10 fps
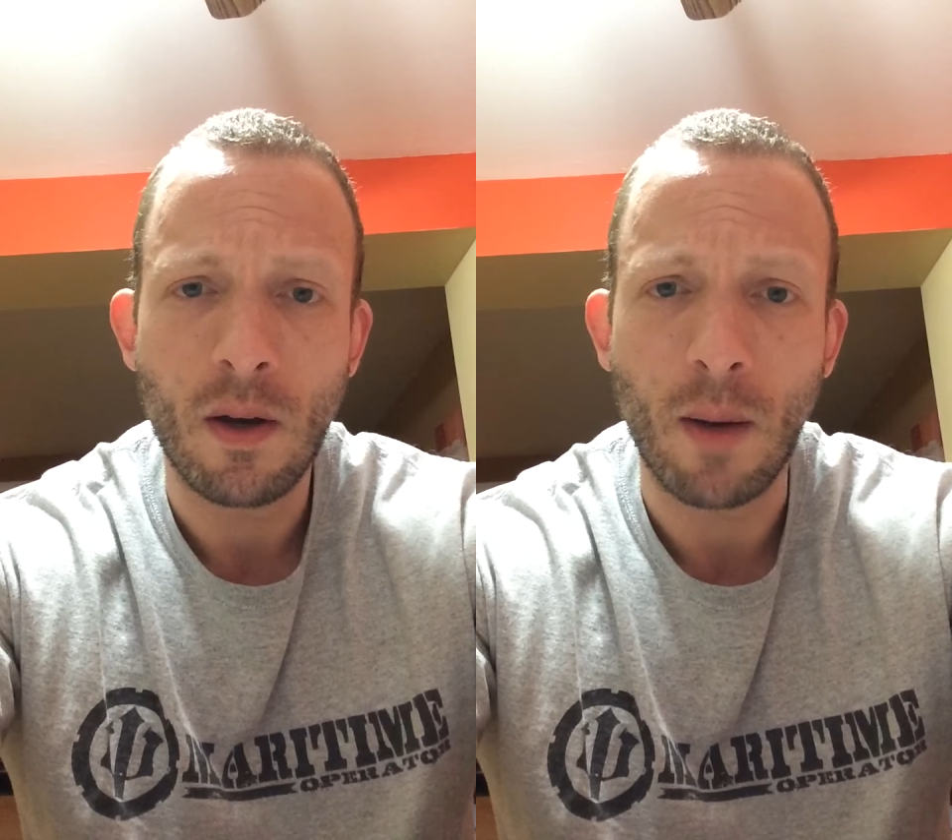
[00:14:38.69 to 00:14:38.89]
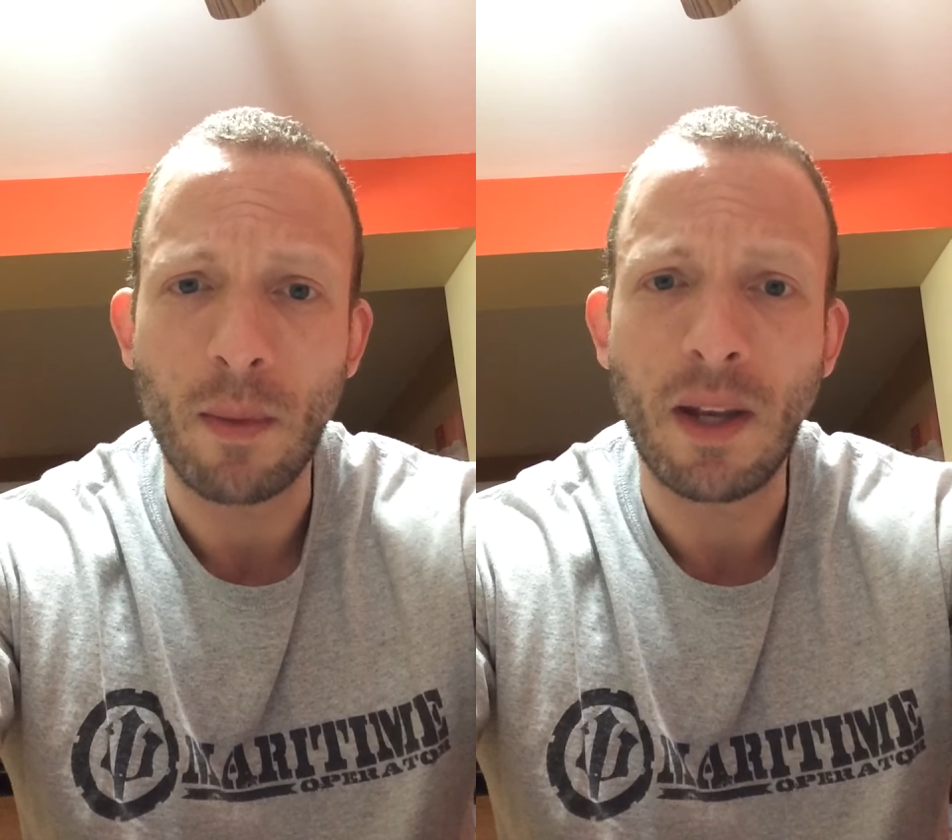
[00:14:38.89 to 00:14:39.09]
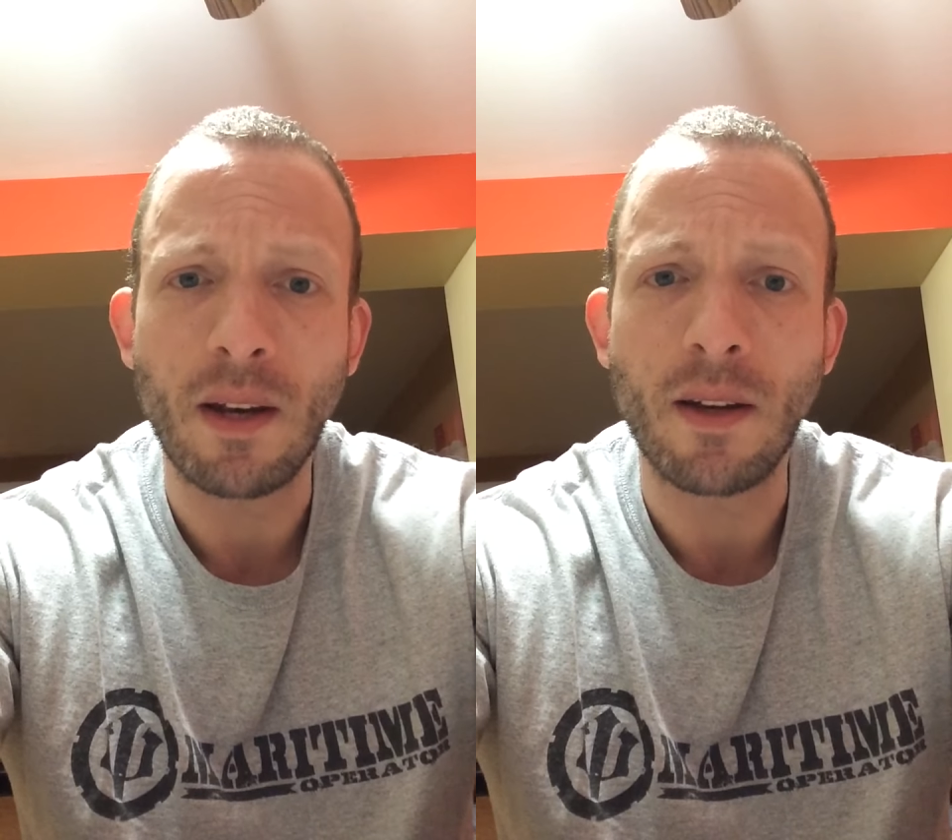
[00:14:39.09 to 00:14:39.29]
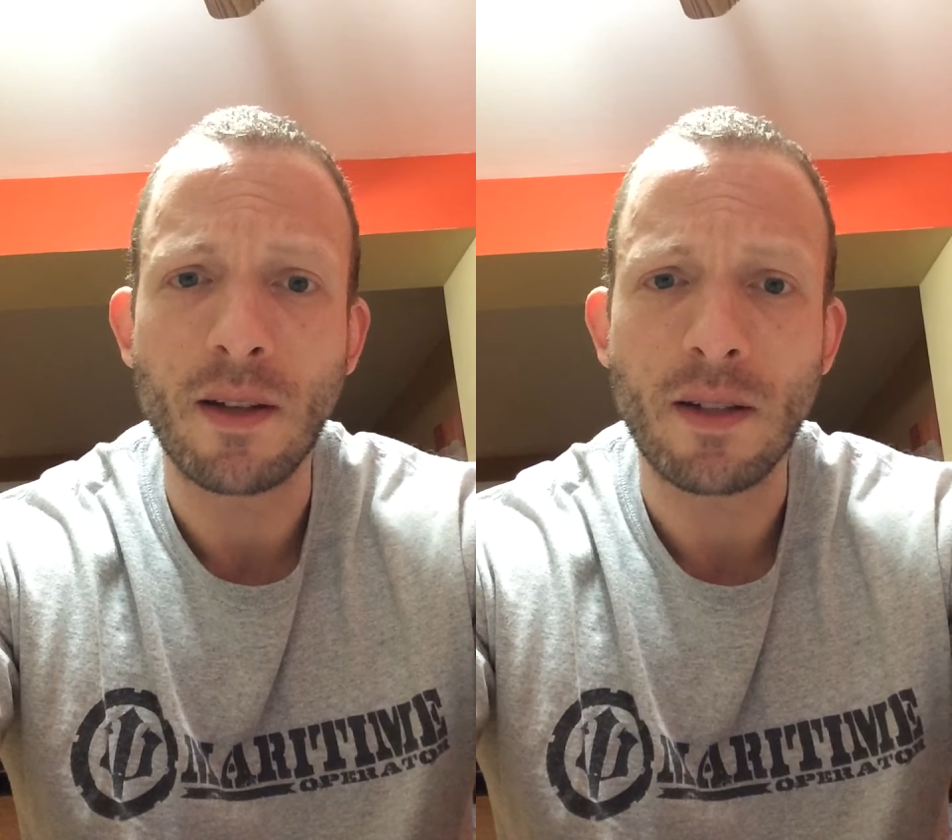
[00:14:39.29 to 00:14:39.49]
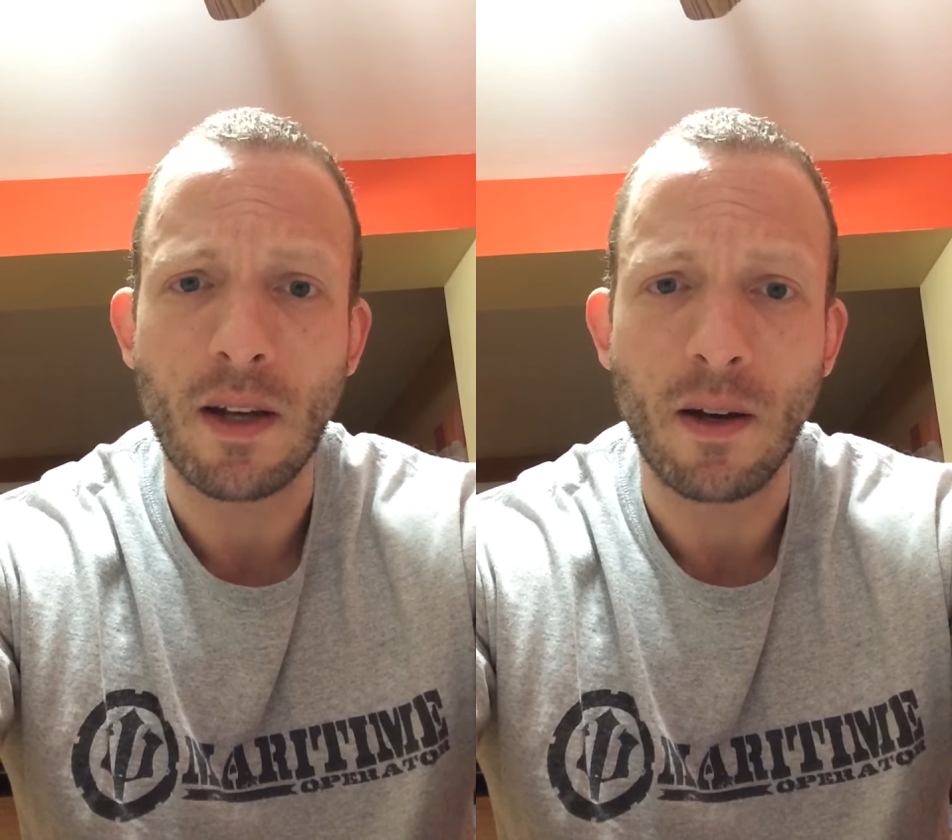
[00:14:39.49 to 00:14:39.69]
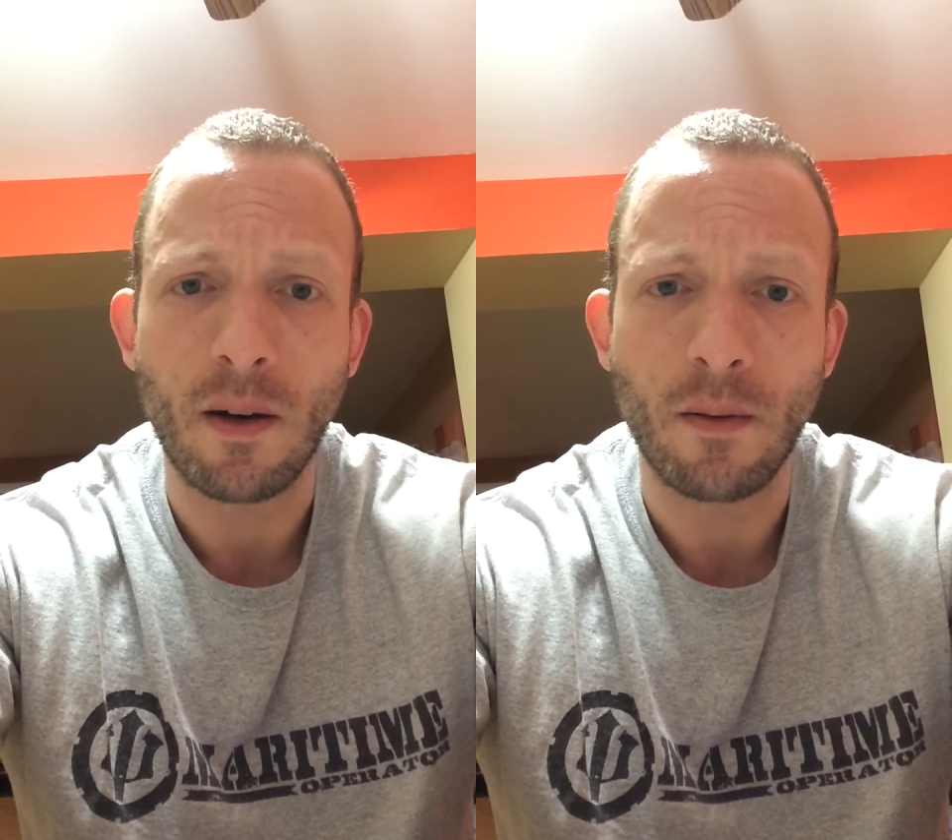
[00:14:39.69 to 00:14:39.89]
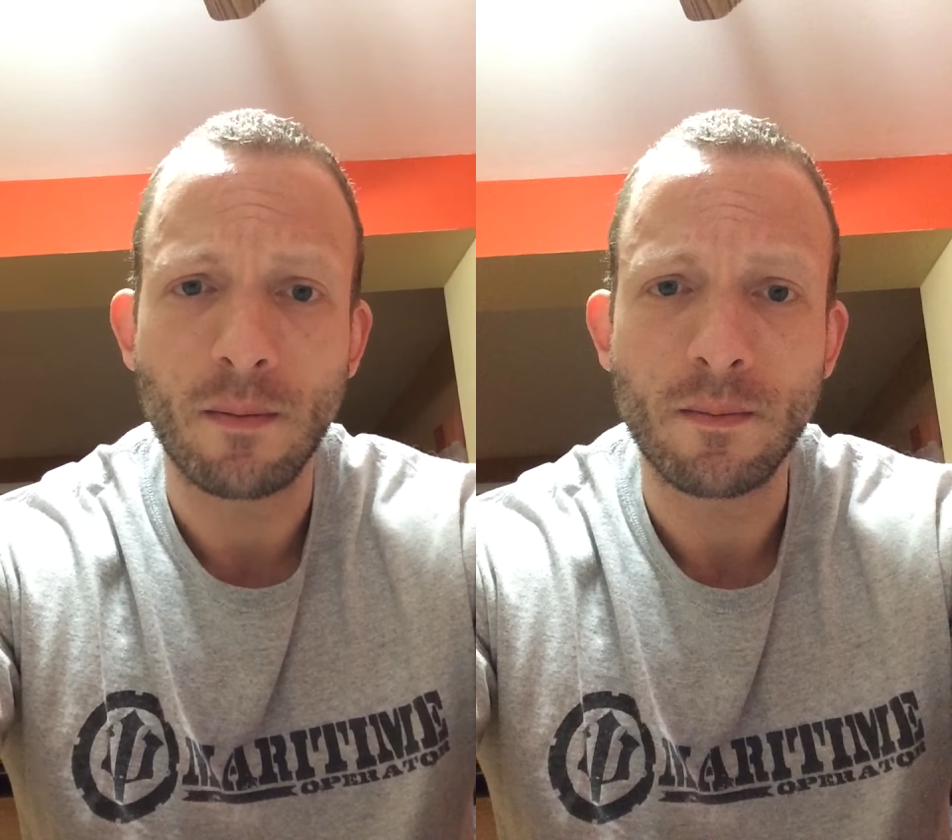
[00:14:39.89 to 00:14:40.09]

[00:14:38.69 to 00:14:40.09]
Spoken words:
I'm going to eat a dozen now.